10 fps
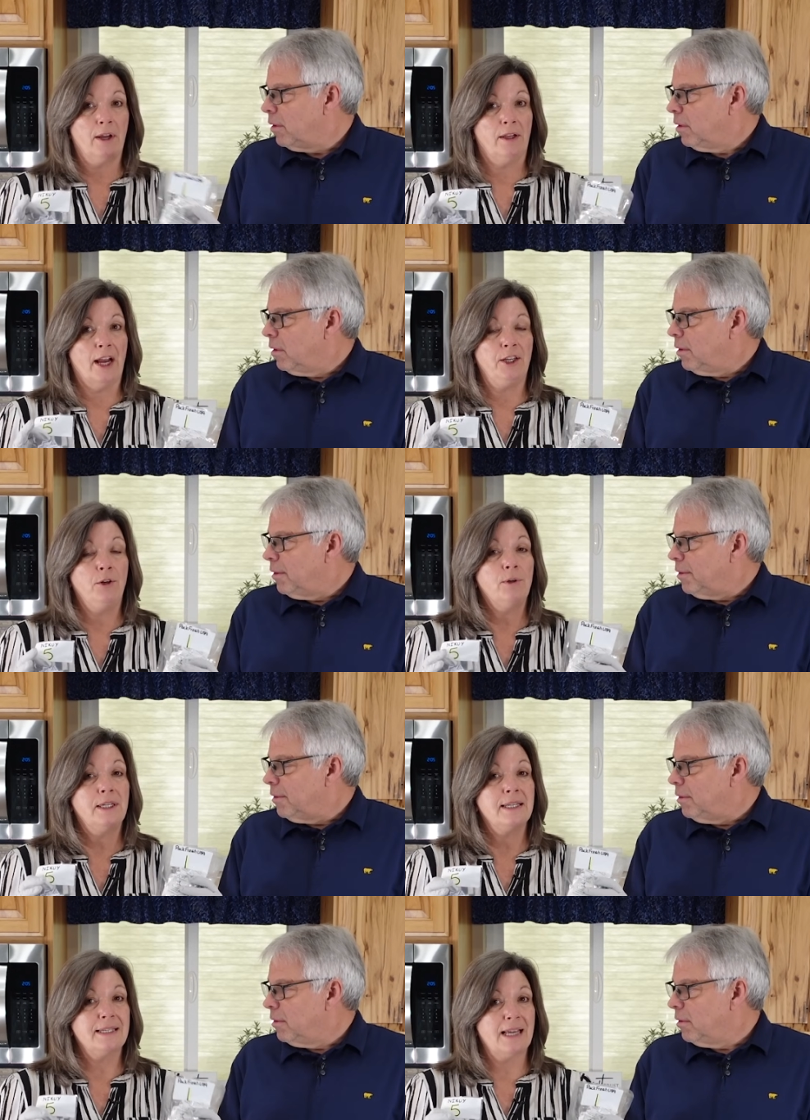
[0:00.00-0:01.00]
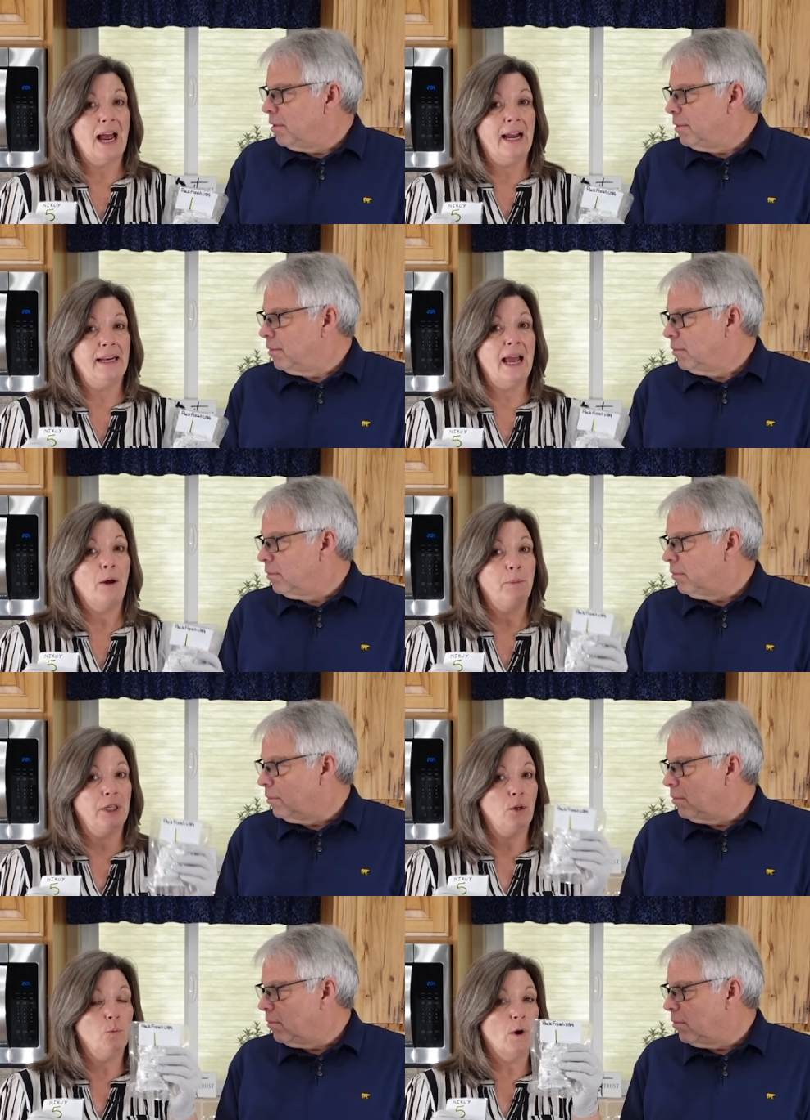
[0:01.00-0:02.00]
Speaker 1: online, you can decide how
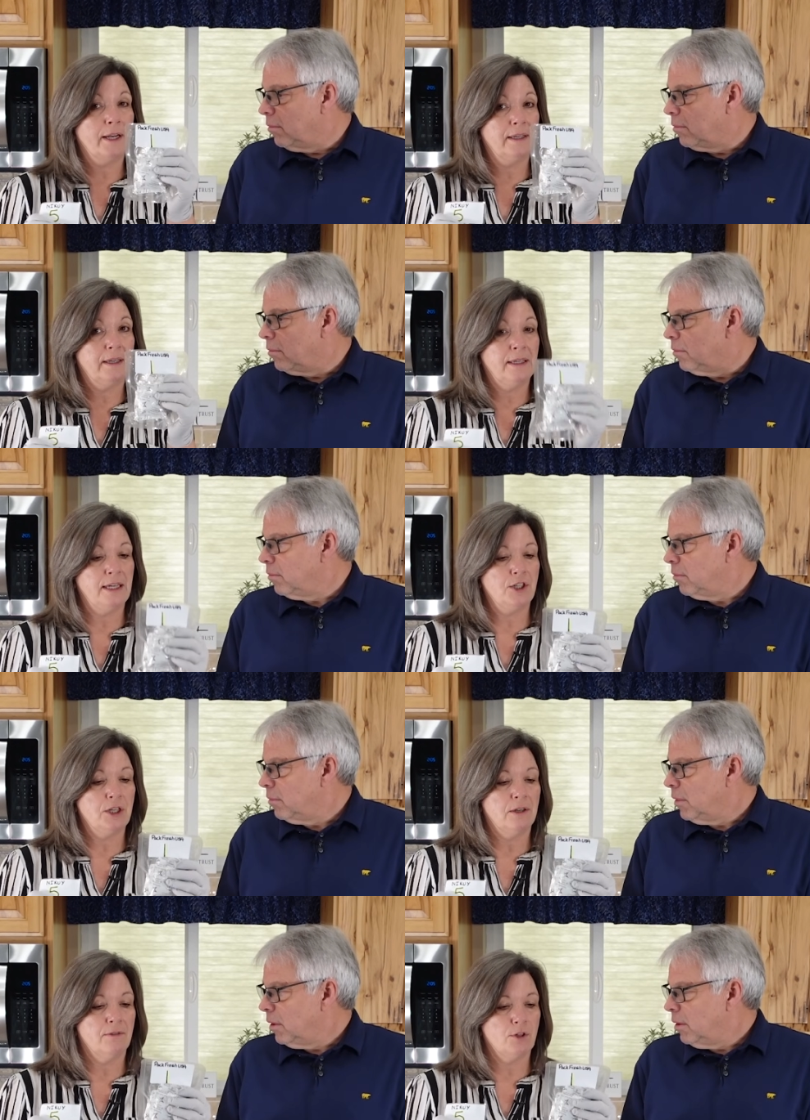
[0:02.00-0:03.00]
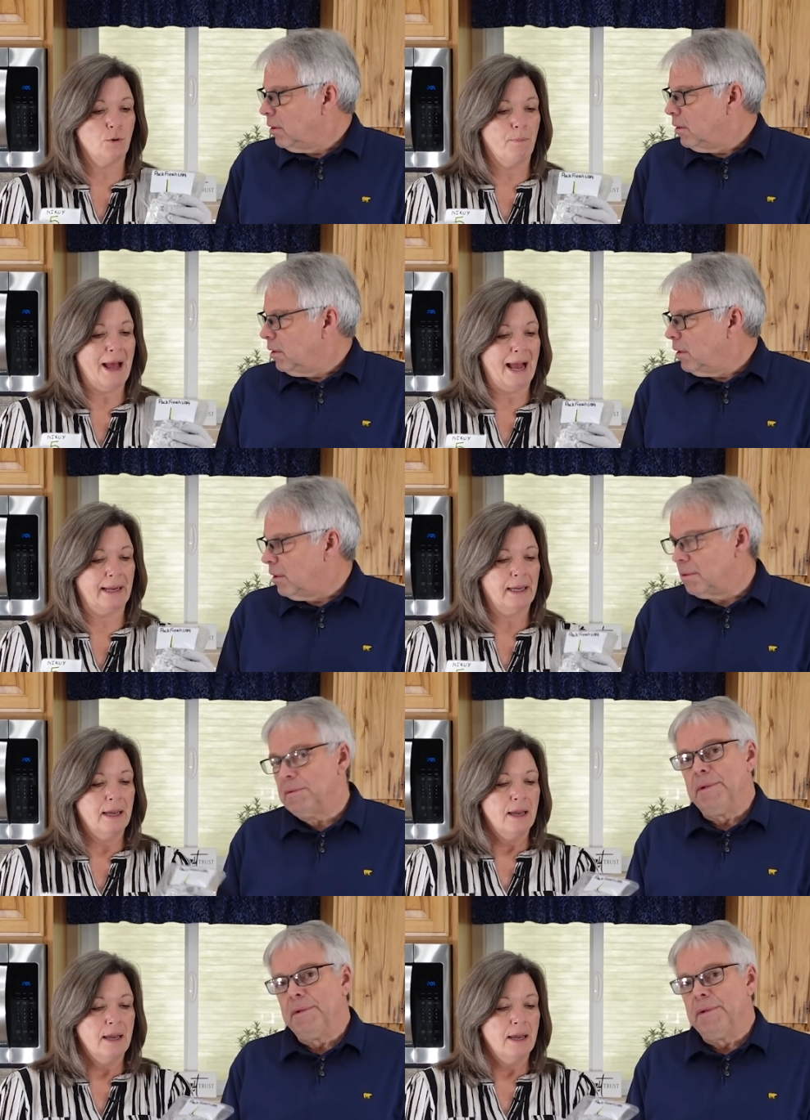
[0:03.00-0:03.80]
many you want in each individual pack.